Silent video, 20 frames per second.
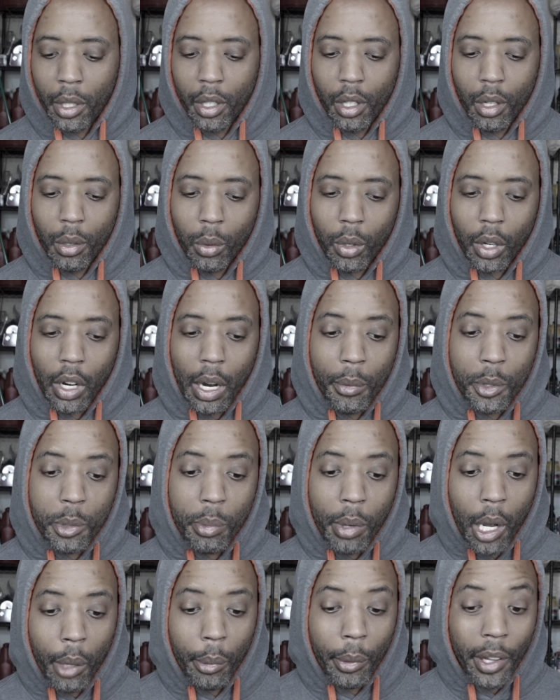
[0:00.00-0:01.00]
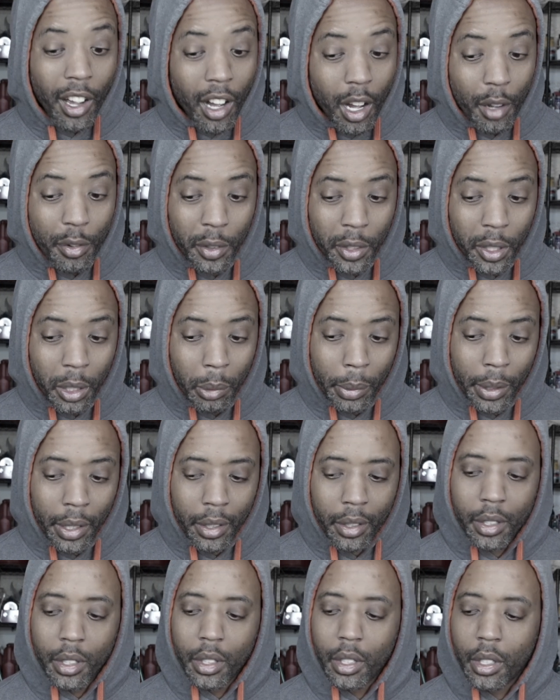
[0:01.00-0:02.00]
know where I was probably off a little
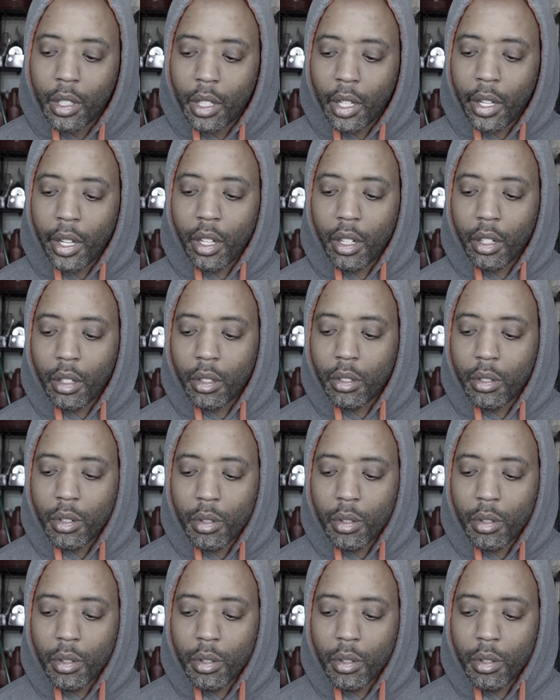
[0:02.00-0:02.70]
bit, and